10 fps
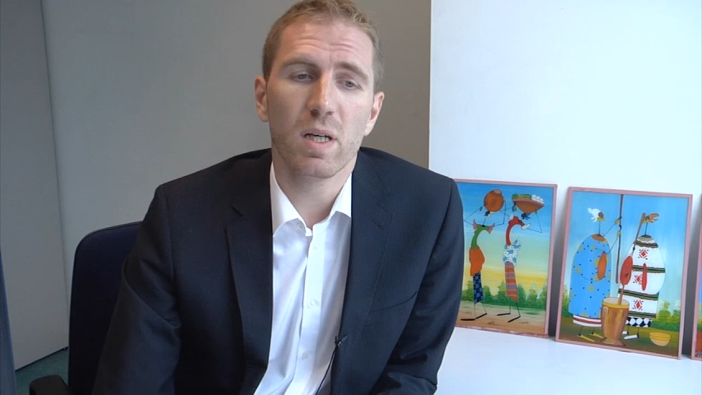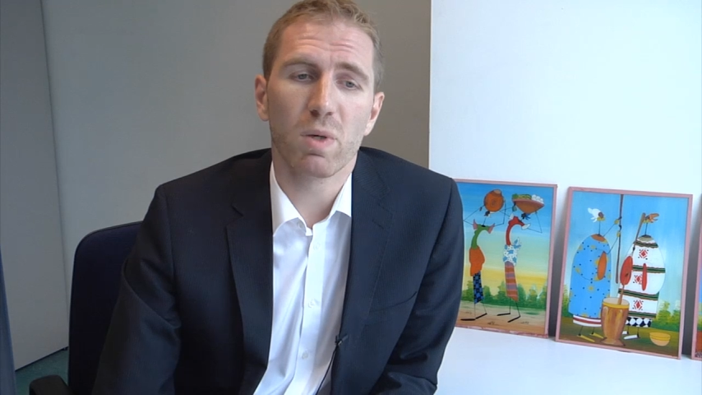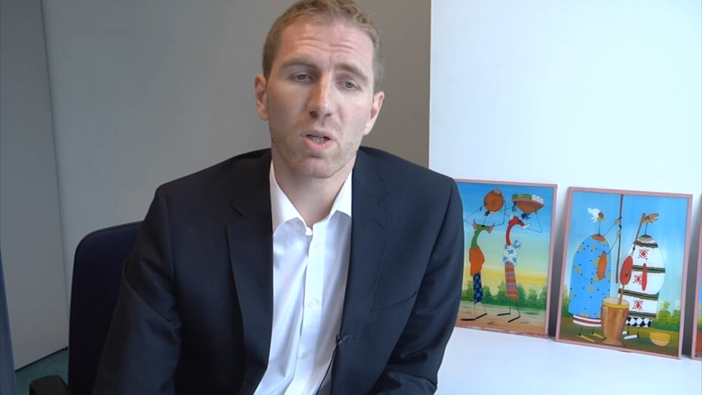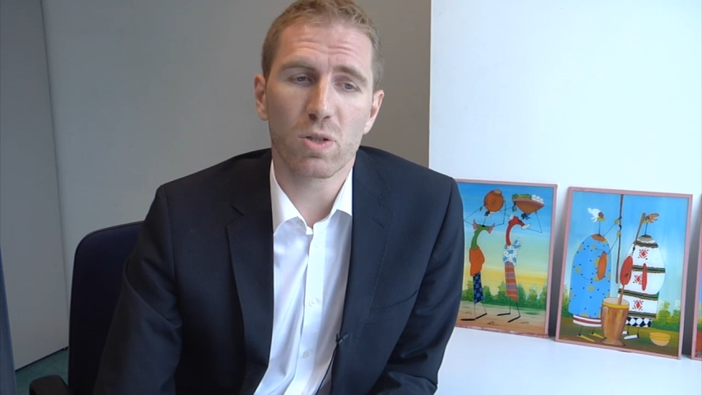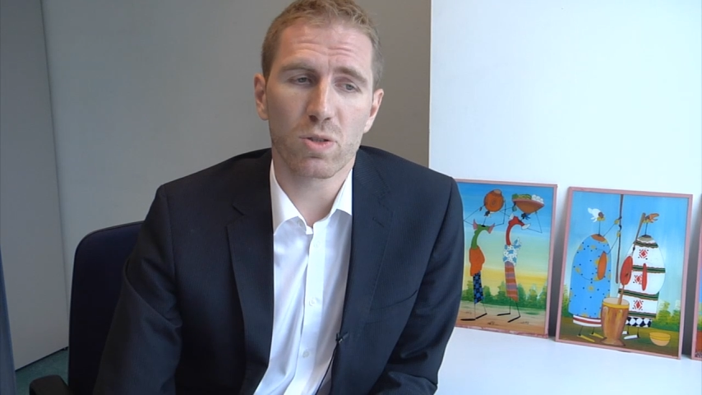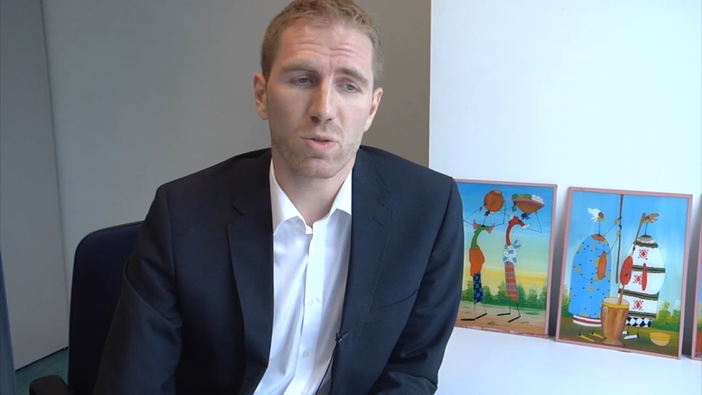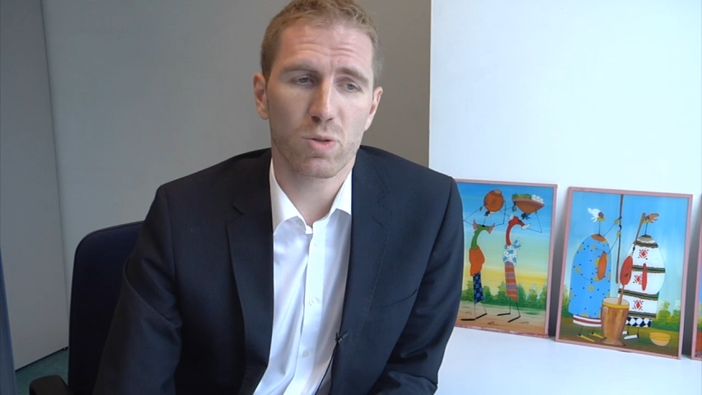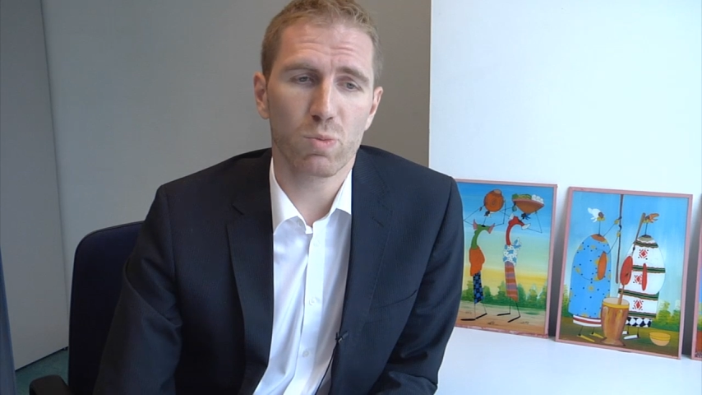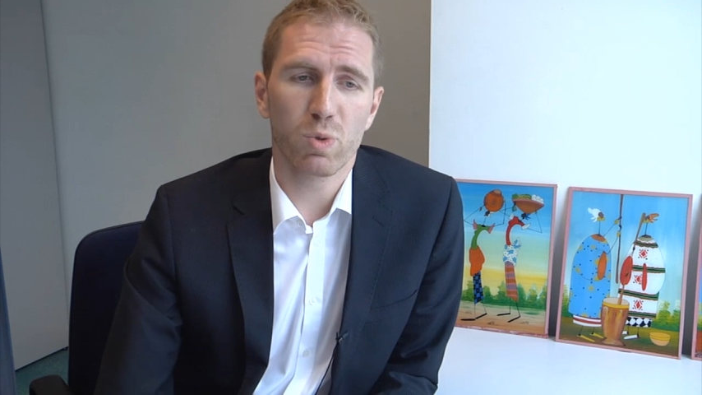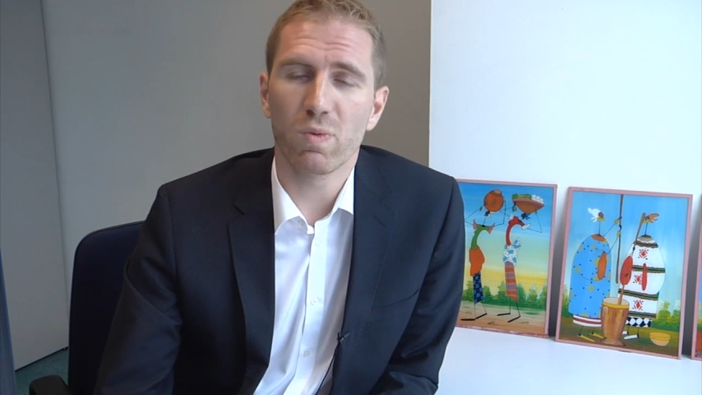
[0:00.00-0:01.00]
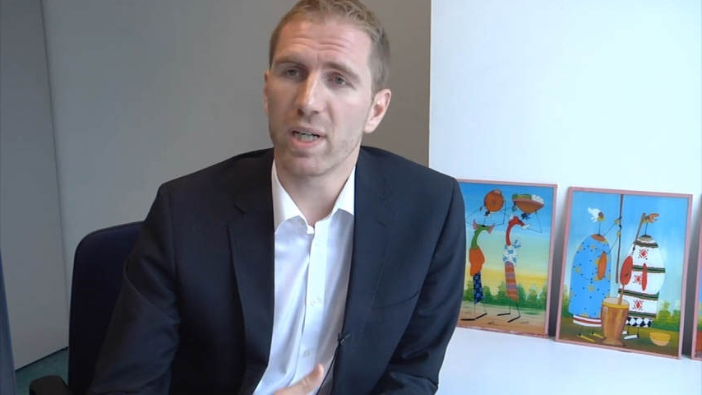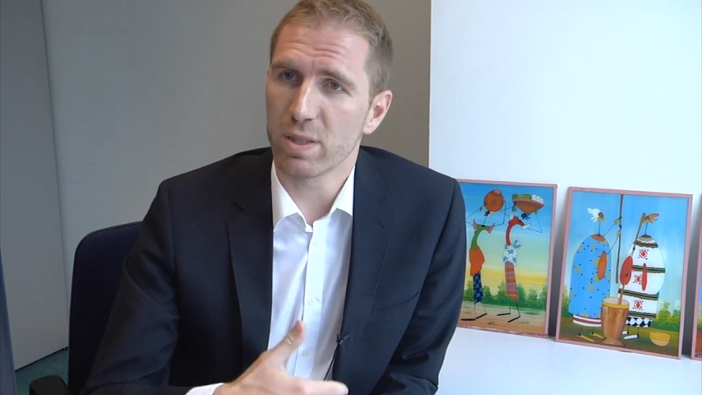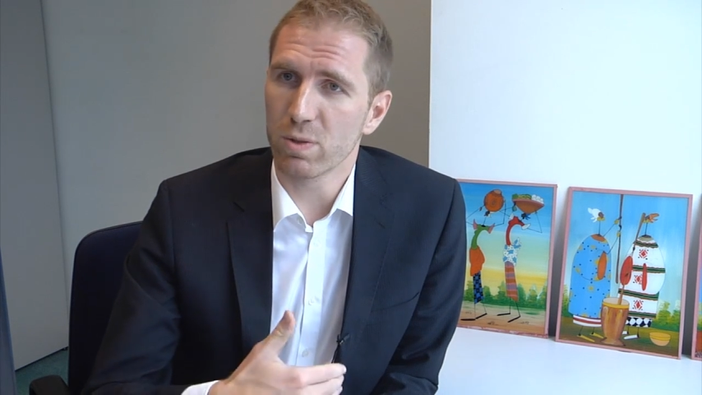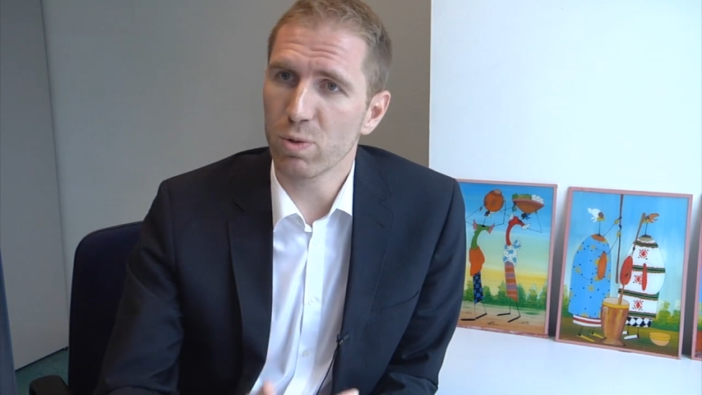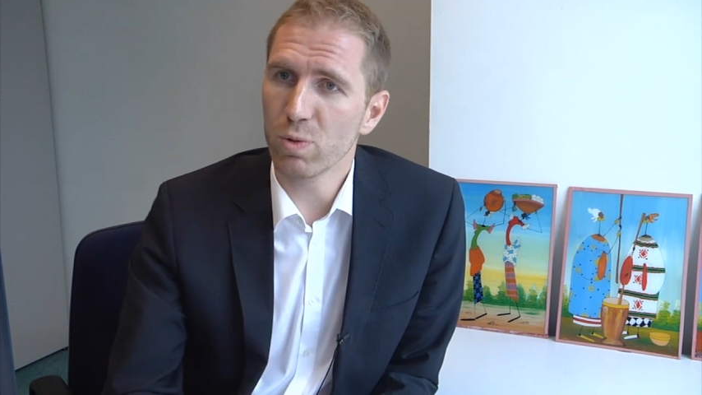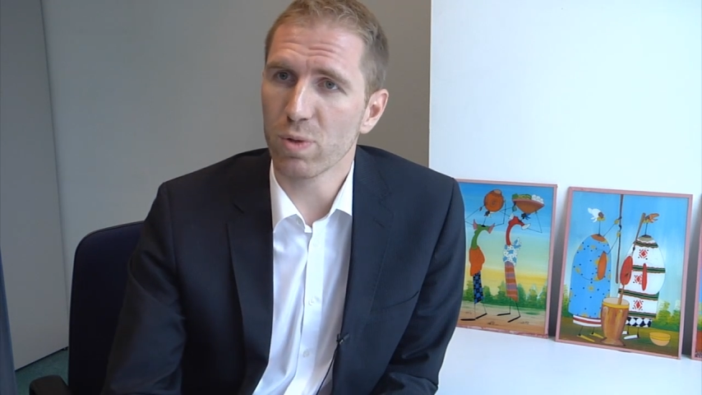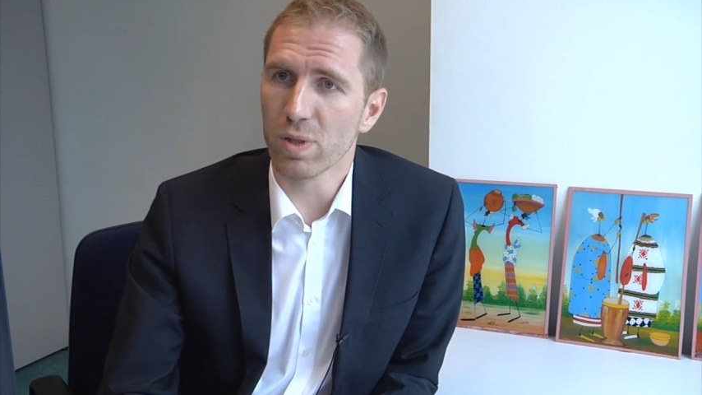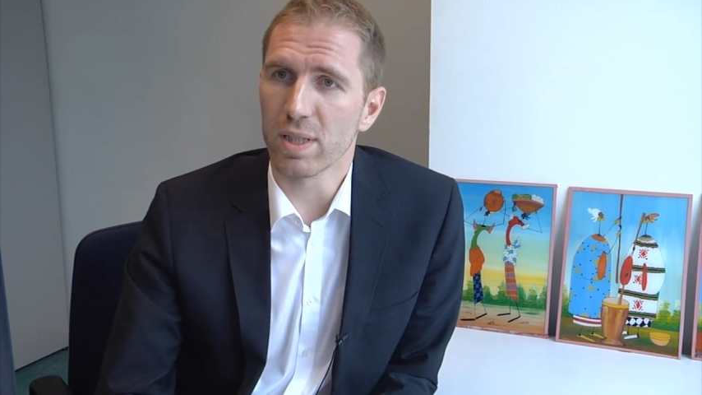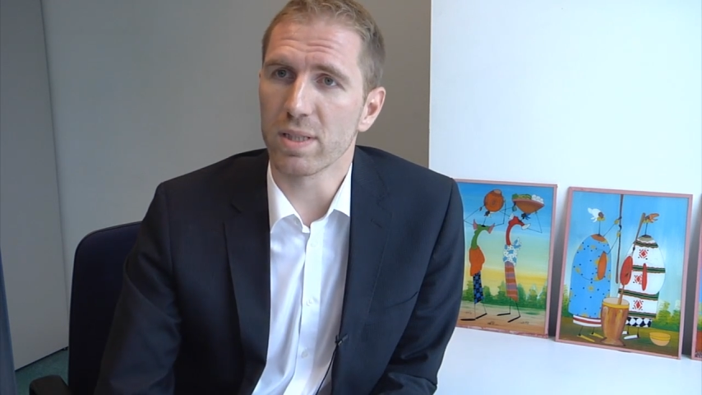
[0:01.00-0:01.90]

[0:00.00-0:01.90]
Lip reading: but also to provide a tool.